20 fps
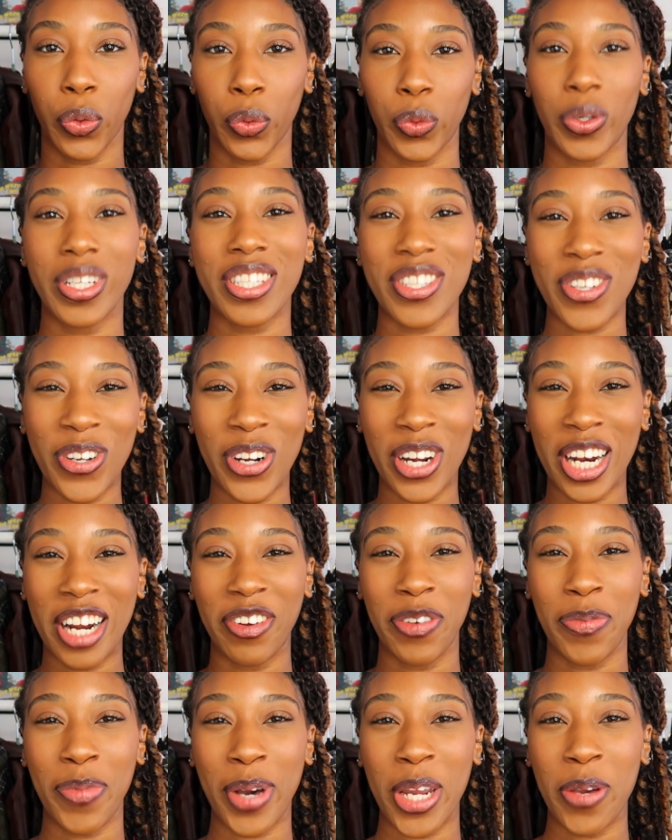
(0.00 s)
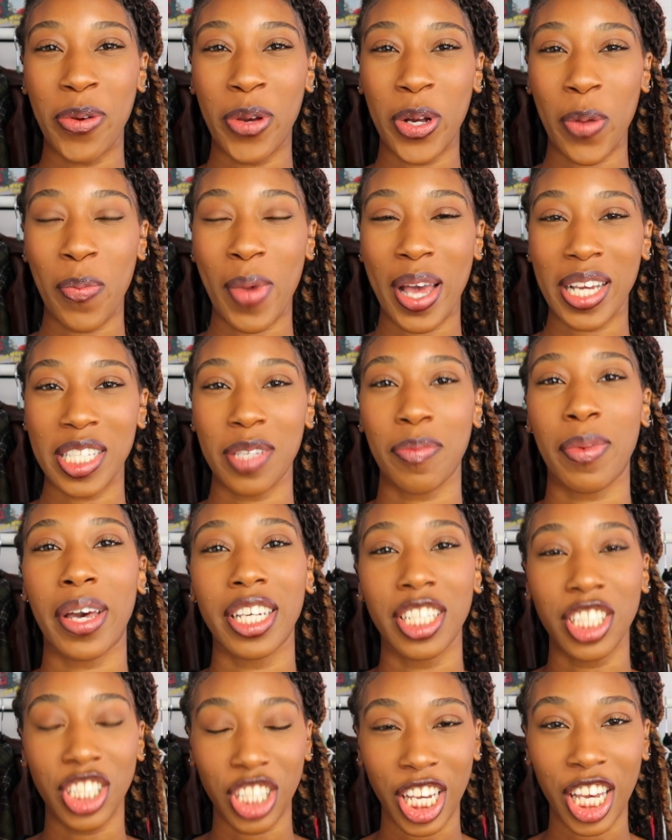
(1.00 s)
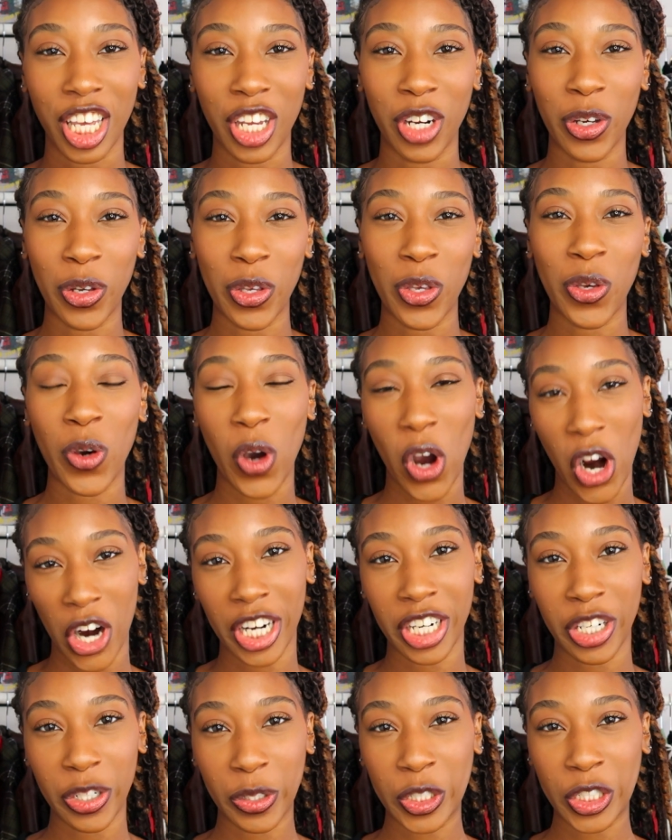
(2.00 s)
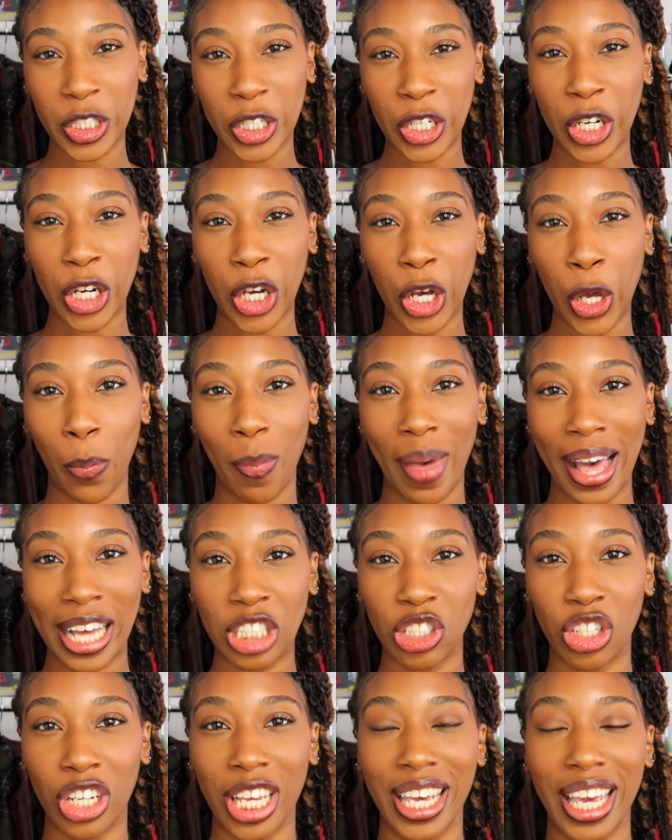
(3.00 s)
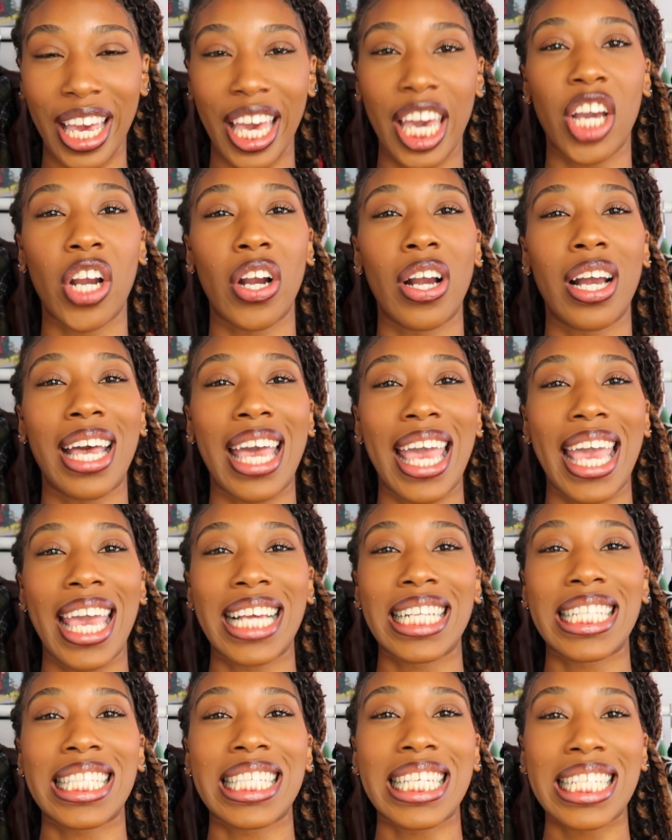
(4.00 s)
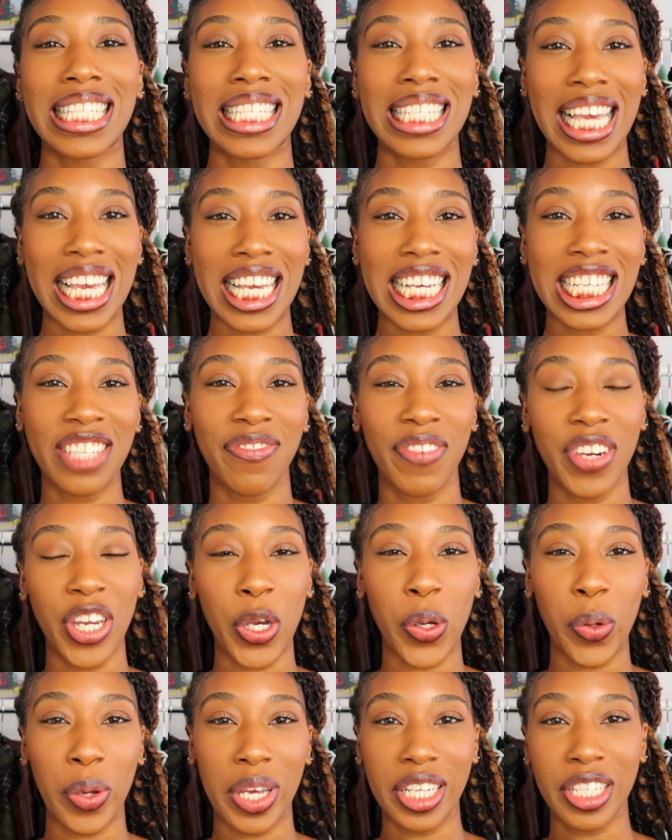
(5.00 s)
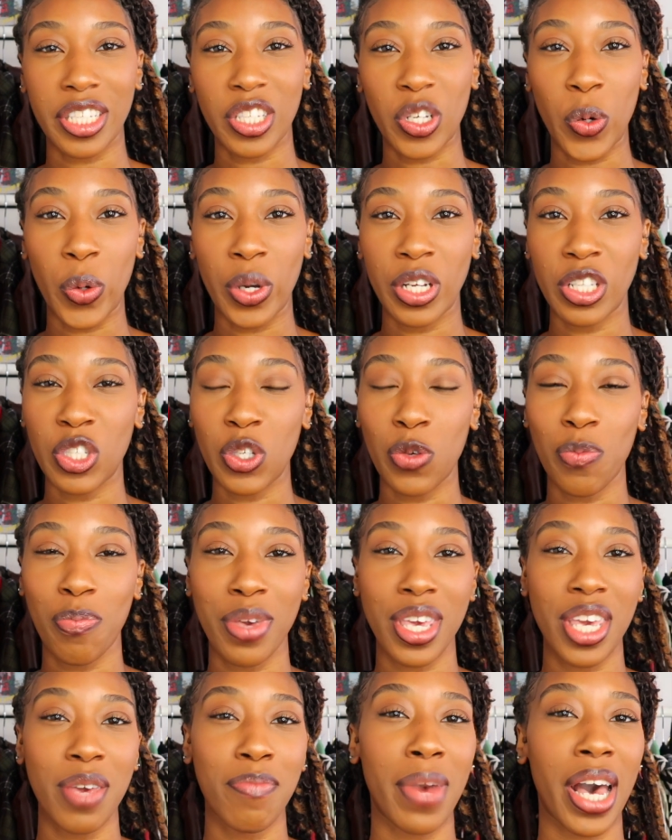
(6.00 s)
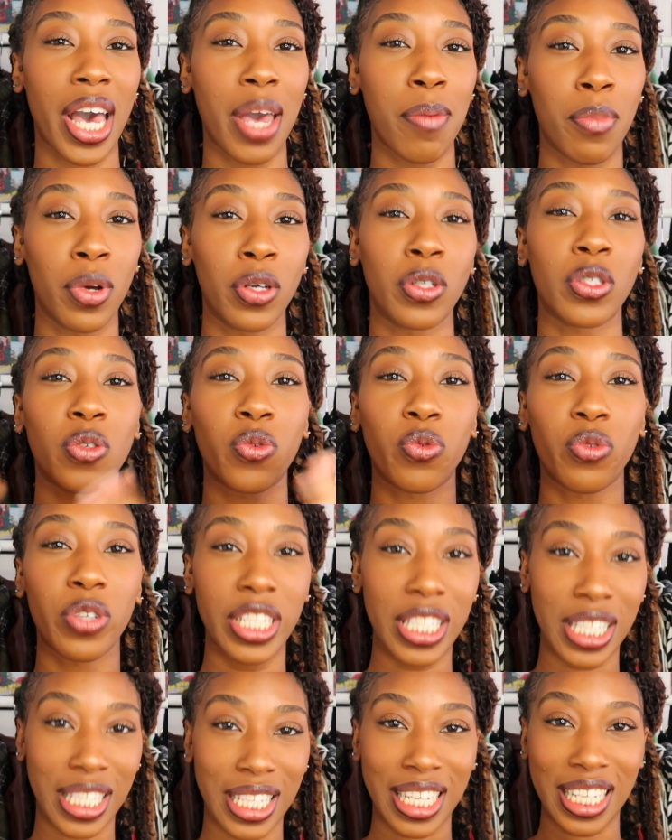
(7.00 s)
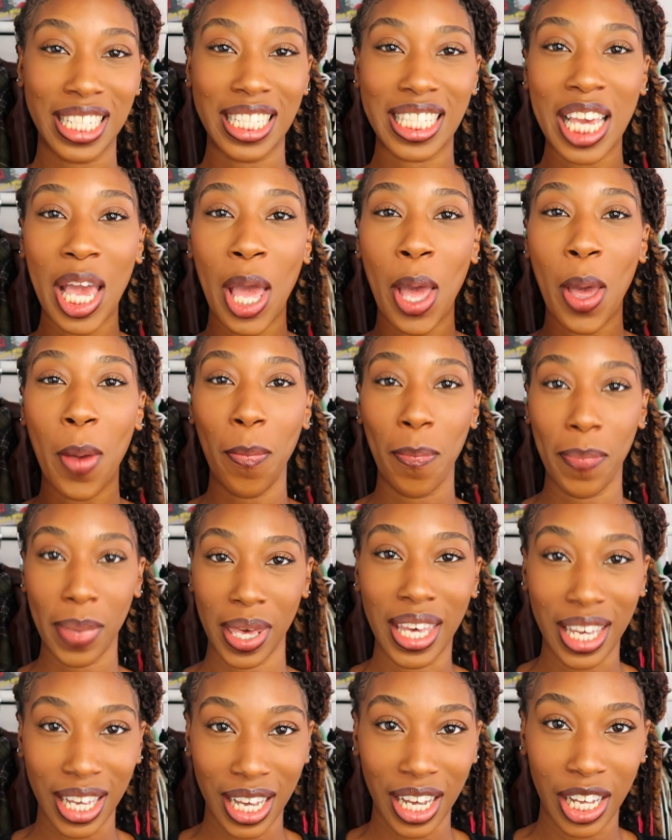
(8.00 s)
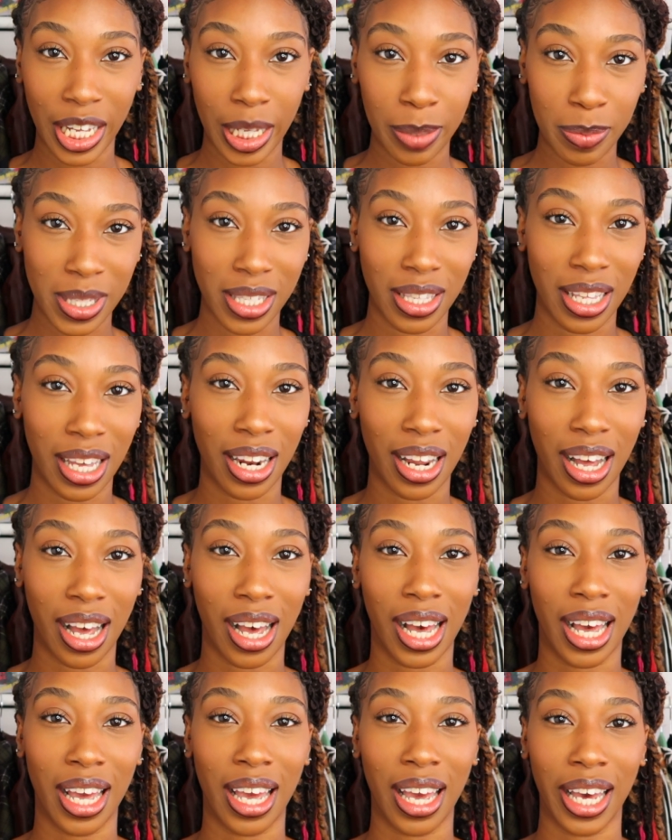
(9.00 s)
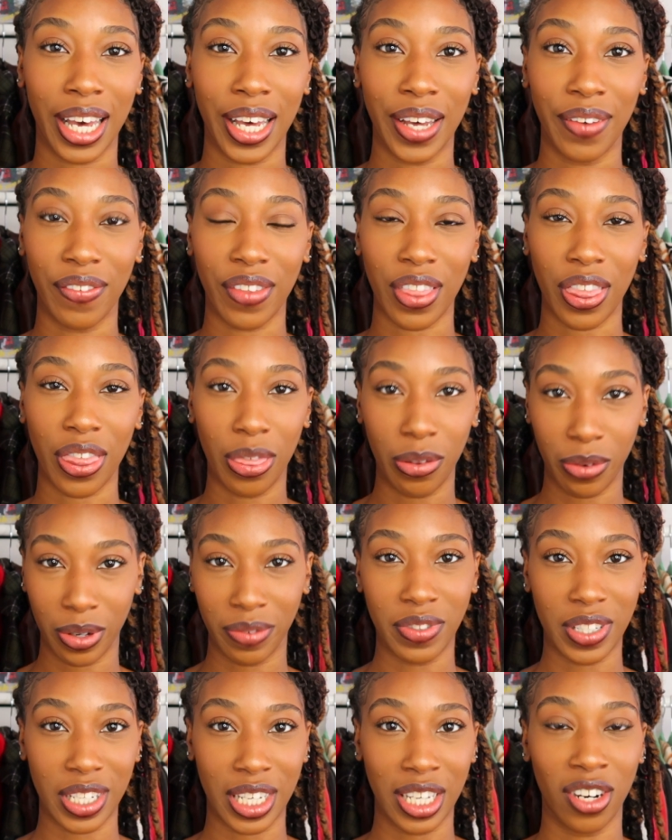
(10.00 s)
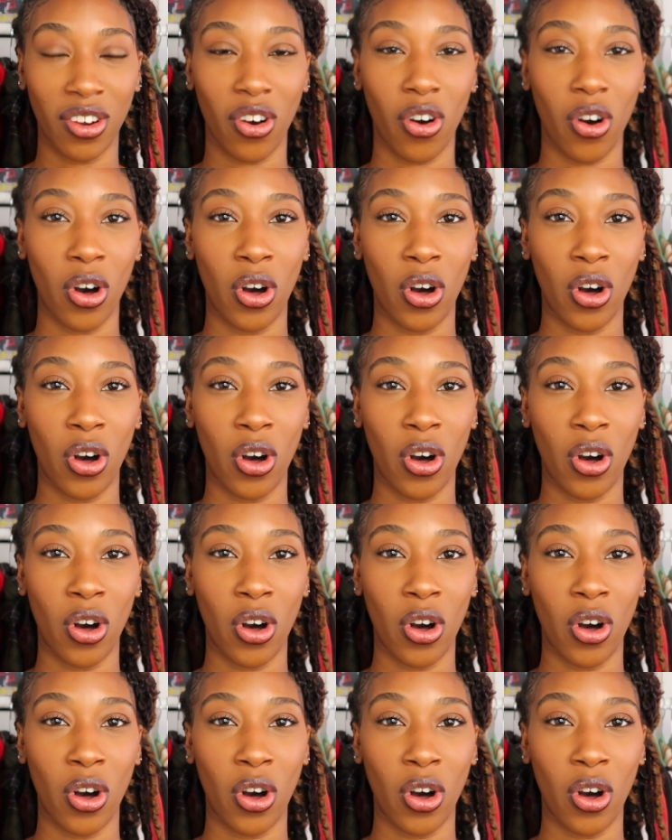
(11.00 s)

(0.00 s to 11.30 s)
What's going on everybody? Welcome back to my channel. You already know it's your girl Patra Kiera and today's video is going to be my most recent pickups that I have thrifted.